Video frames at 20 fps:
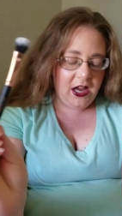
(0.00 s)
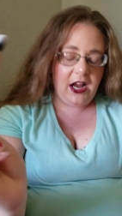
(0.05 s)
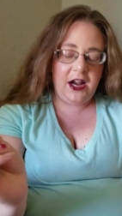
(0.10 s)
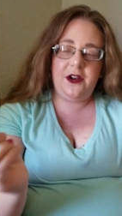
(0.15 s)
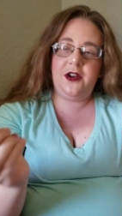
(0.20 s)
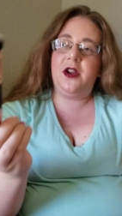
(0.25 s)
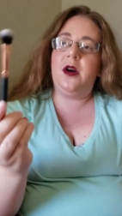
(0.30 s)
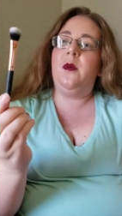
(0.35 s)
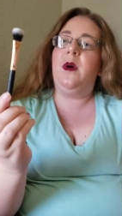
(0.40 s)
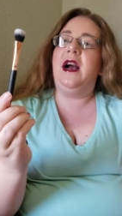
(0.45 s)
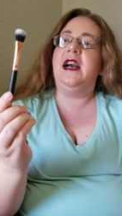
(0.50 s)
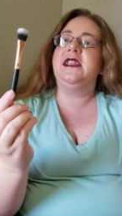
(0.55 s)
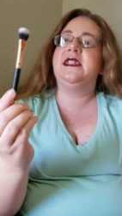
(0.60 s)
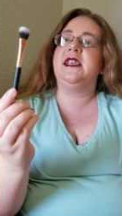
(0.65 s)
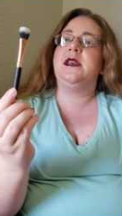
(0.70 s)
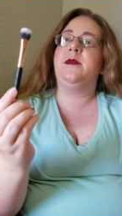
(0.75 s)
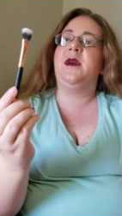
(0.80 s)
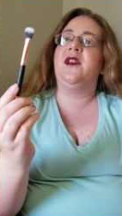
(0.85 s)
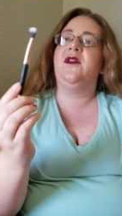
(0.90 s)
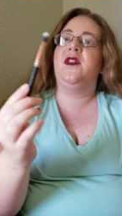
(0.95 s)
I don't know why, it's
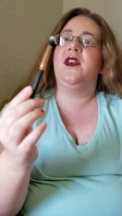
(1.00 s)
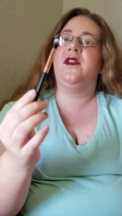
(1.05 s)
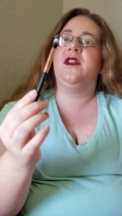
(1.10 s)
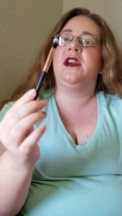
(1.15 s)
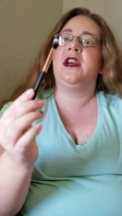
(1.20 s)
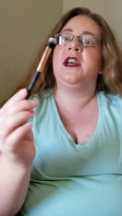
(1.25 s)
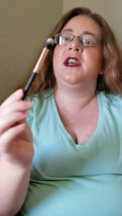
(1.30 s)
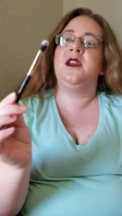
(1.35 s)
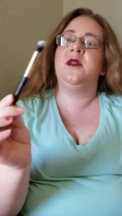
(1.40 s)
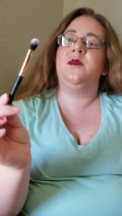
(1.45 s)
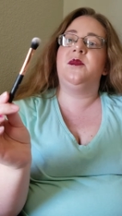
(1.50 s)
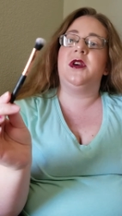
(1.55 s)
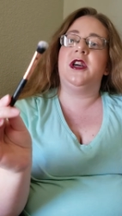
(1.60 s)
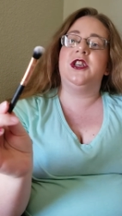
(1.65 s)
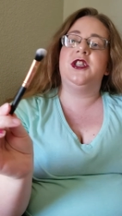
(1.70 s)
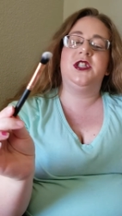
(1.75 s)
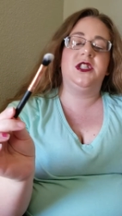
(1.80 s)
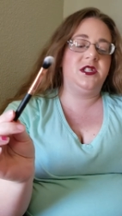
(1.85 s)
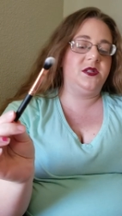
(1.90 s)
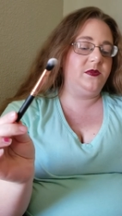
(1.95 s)
like my favorite kind of
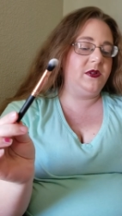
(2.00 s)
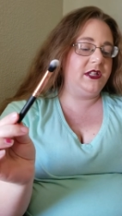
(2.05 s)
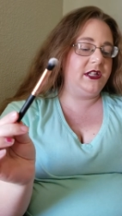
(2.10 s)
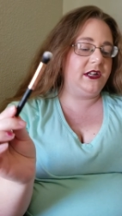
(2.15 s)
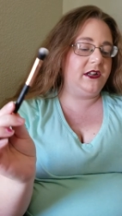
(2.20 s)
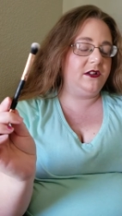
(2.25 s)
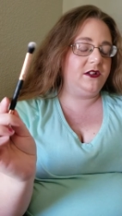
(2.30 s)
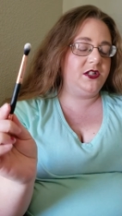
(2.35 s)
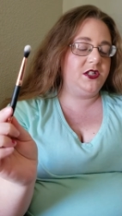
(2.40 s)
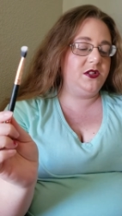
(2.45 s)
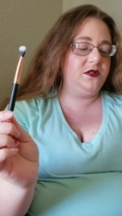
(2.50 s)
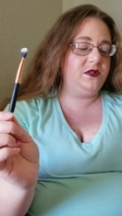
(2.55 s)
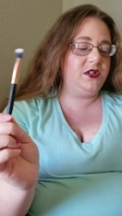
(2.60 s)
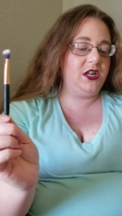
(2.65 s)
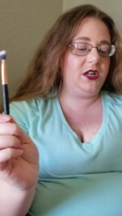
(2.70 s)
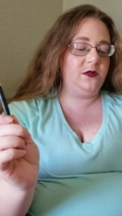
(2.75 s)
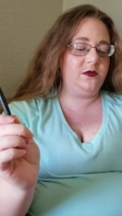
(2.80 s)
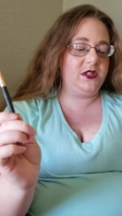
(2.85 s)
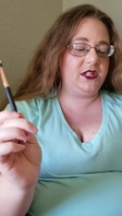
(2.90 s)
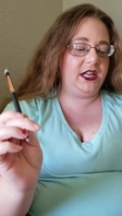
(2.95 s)
brushes when they're
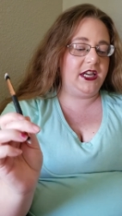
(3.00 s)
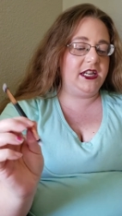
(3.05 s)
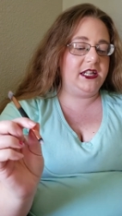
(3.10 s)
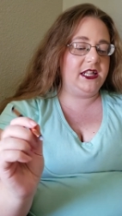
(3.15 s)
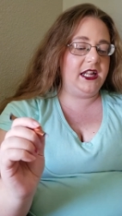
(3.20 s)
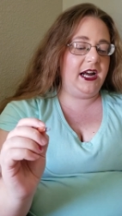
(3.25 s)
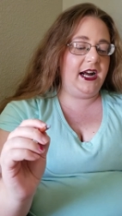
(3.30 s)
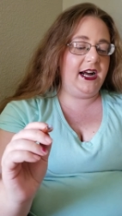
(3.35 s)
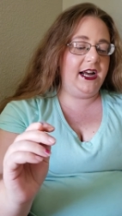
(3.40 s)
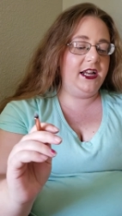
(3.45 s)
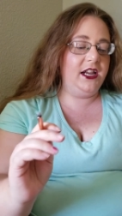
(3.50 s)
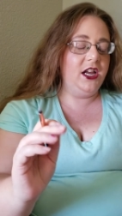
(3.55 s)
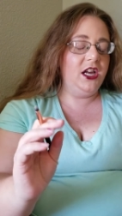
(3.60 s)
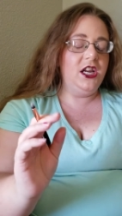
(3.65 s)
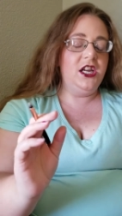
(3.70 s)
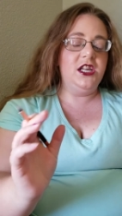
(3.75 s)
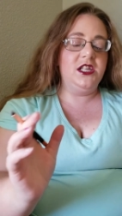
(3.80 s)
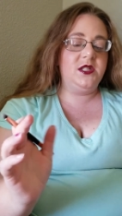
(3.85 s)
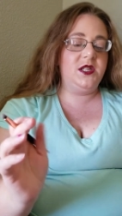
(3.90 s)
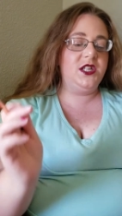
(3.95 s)
two-toned like that.
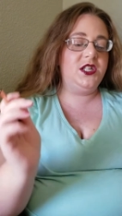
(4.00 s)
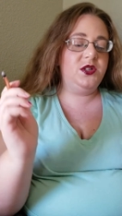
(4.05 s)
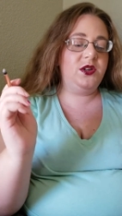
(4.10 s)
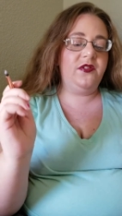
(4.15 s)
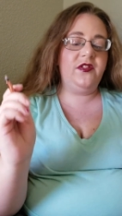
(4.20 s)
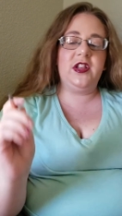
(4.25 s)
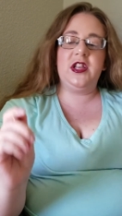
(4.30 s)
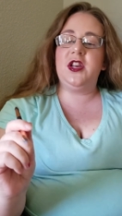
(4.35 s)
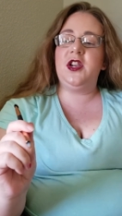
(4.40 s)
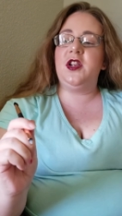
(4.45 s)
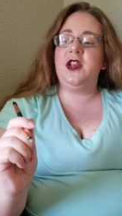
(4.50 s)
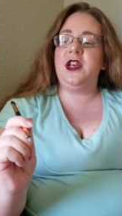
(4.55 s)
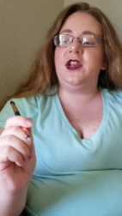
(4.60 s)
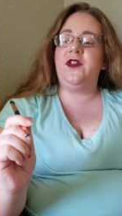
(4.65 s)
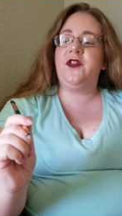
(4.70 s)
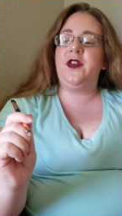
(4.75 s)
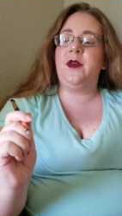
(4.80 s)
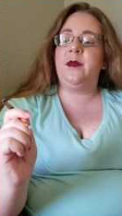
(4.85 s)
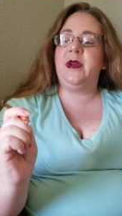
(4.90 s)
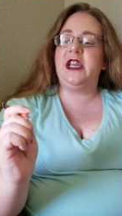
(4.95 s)
So I do have a little
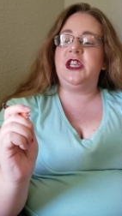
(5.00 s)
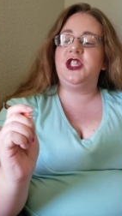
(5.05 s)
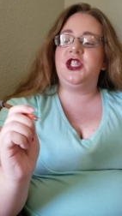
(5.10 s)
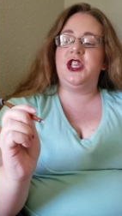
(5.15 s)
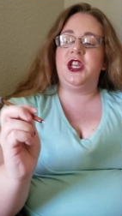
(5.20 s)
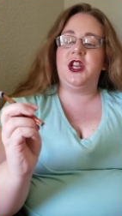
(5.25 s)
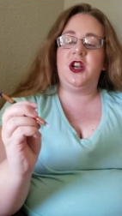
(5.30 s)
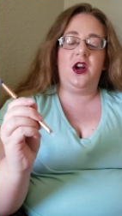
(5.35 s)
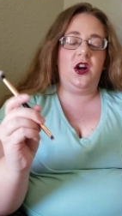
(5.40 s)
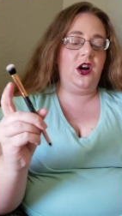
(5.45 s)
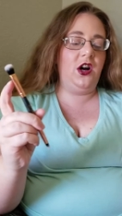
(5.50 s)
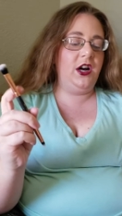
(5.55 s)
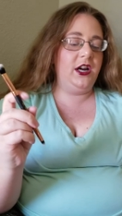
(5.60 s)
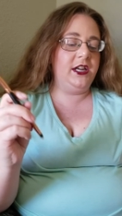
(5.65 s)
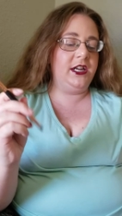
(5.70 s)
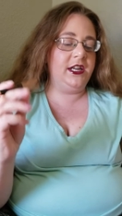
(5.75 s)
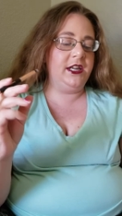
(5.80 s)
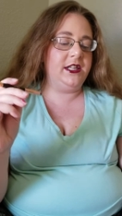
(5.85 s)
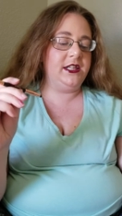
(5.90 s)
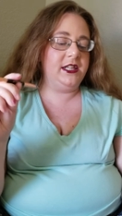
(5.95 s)
information
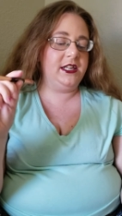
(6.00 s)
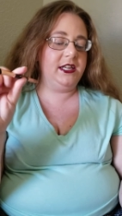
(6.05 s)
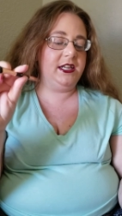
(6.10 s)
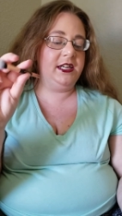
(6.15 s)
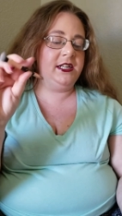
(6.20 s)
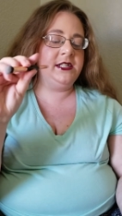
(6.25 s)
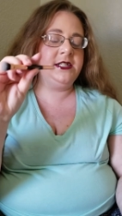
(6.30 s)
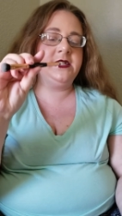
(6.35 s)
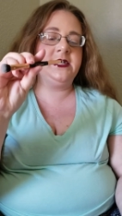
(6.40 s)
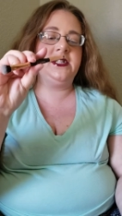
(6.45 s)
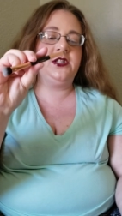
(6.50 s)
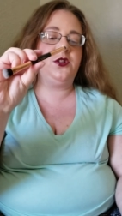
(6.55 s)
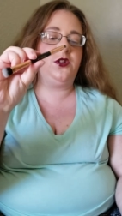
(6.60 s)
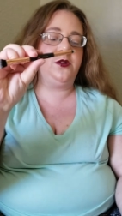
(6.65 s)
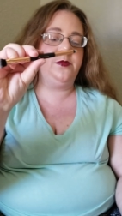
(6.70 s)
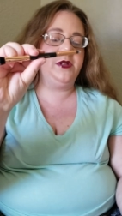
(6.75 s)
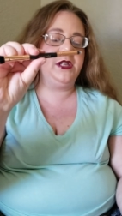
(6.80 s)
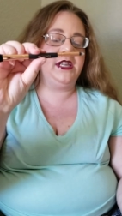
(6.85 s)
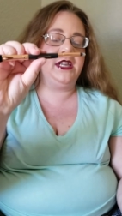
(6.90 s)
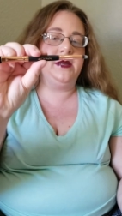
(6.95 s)
on this.
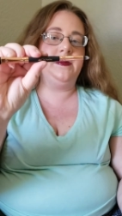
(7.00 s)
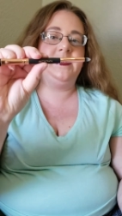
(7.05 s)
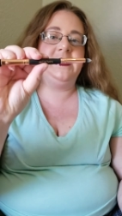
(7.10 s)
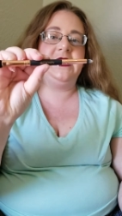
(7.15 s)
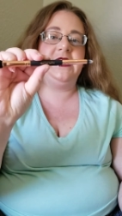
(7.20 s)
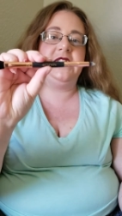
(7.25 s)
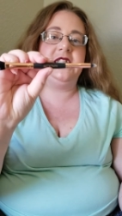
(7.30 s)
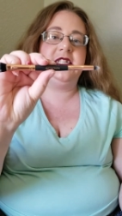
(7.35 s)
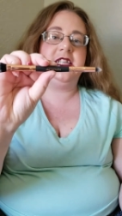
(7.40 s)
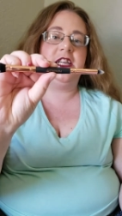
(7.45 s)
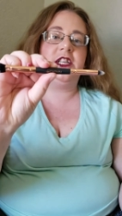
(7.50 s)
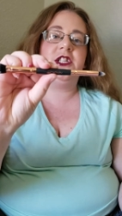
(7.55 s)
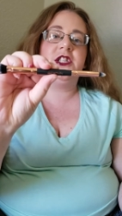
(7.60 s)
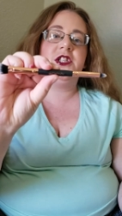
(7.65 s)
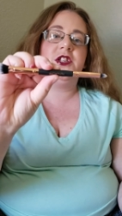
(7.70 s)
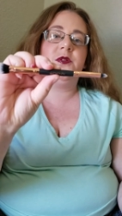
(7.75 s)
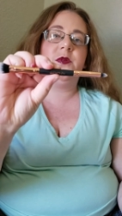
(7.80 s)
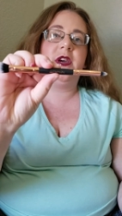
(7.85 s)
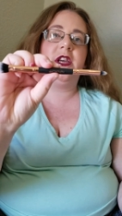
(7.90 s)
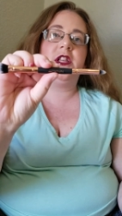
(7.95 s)
Normally Ipsy sends
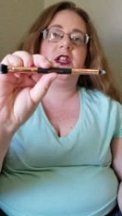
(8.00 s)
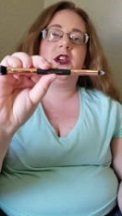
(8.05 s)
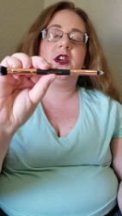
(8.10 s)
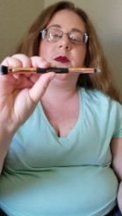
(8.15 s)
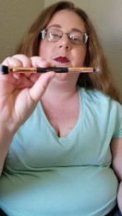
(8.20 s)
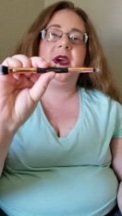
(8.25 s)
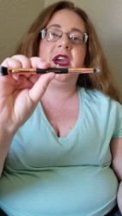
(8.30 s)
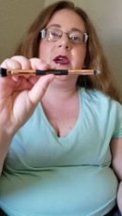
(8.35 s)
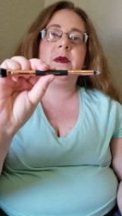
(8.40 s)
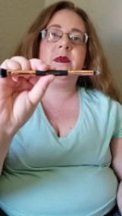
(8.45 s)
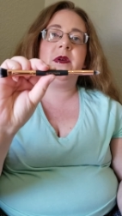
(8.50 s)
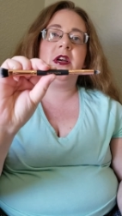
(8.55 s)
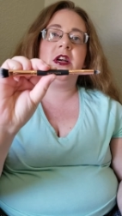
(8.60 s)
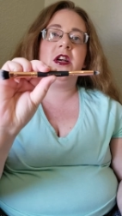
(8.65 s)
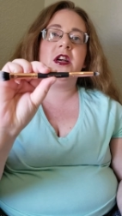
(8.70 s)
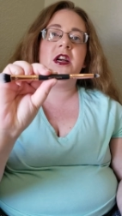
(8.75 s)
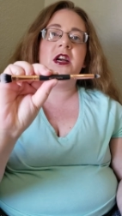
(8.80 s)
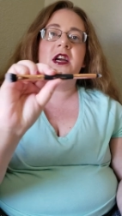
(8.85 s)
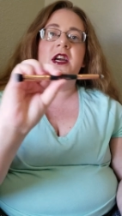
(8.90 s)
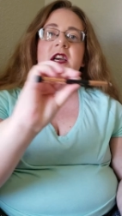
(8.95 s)
you a little
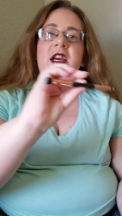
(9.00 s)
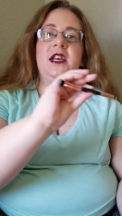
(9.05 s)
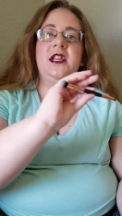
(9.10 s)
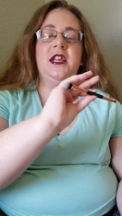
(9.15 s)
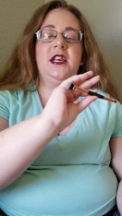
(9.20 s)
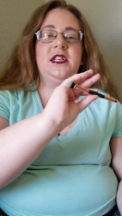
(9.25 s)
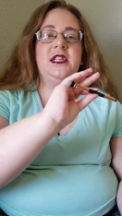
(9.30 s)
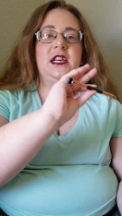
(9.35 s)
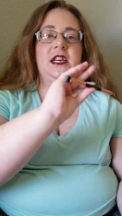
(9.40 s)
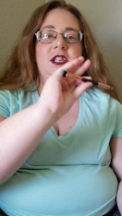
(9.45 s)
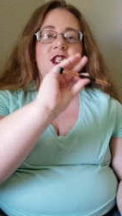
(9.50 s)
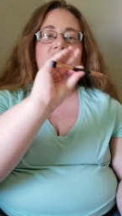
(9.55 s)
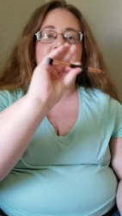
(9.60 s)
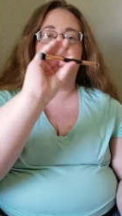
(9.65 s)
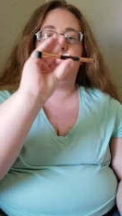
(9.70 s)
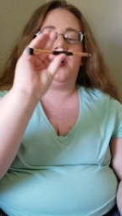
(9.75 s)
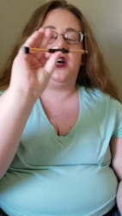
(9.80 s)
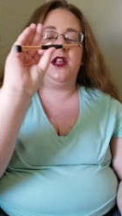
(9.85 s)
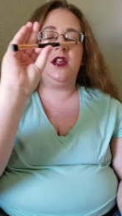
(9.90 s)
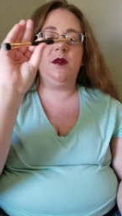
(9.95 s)
paper that tells
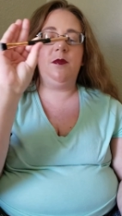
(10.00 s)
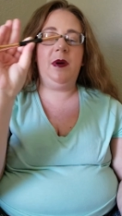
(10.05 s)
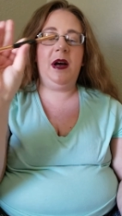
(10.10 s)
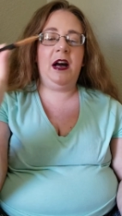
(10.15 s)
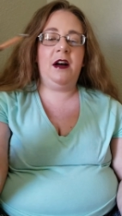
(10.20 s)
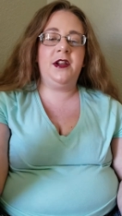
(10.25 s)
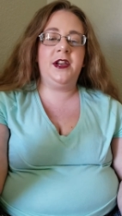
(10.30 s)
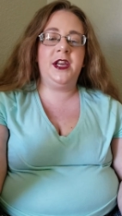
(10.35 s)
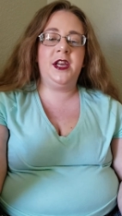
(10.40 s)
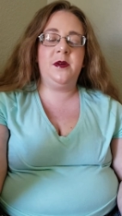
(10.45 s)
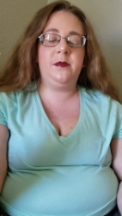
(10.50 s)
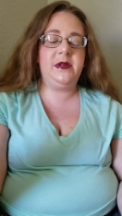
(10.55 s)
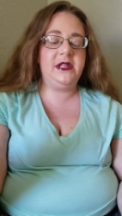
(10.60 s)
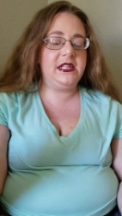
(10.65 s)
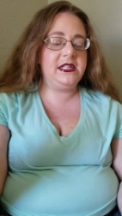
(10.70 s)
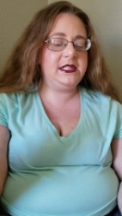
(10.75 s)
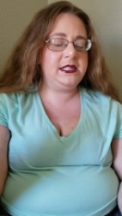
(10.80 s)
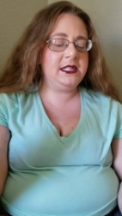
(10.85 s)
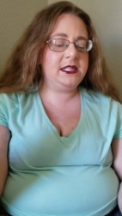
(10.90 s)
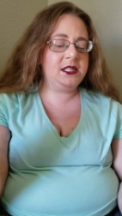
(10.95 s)
you all about it, but
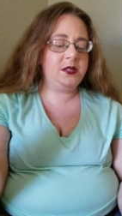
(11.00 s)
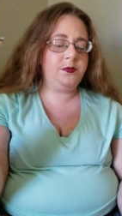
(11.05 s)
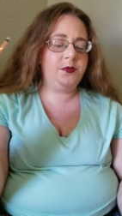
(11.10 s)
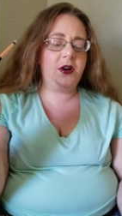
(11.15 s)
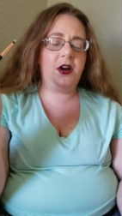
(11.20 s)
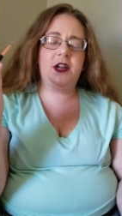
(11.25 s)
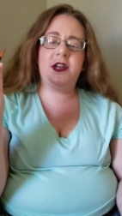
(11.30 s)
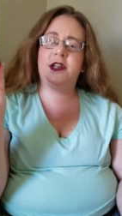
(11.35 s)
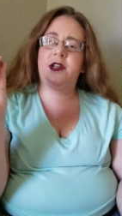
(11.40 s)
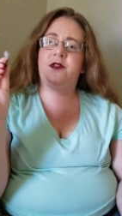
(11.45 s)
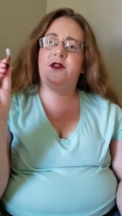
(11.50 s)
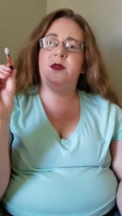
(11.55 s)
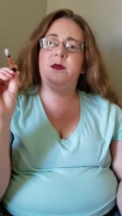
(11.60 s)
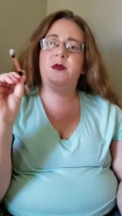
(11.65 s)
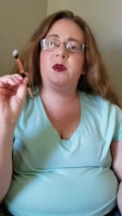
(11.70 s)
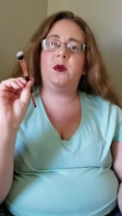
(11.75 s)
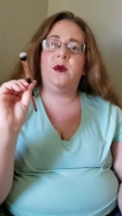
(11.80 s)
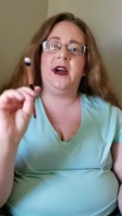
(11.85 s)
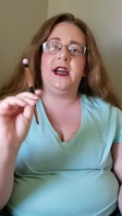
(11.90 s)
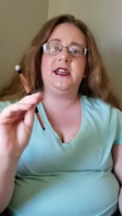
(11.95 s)
this is a product from
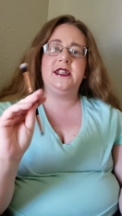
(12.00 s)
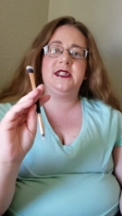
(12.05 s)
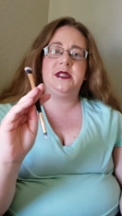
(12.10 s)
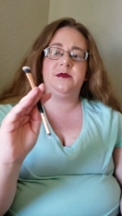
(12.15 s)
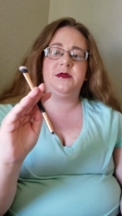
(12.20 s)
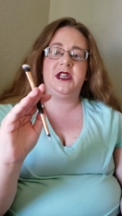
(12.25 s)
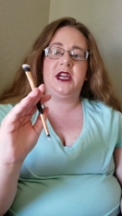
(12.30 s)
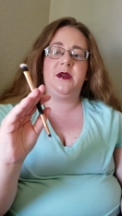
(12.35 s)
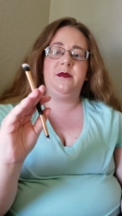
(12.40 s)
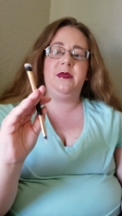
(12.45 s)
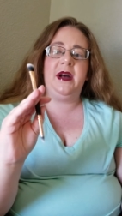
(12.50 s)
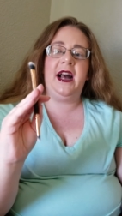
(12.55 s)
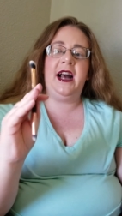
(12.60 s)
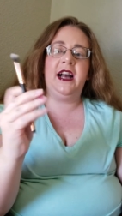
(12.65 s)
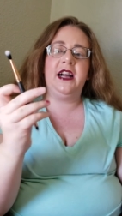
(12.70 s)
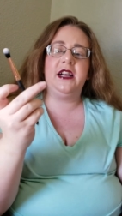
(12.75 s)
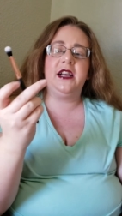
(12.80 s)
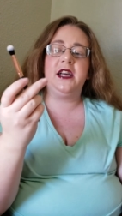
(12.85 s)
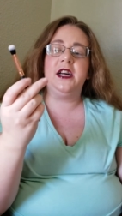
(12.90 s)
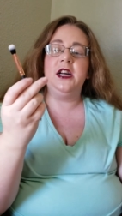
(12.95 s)
quite some time
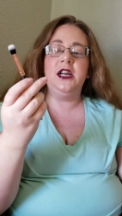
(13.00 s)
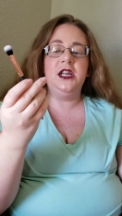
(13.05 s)
back.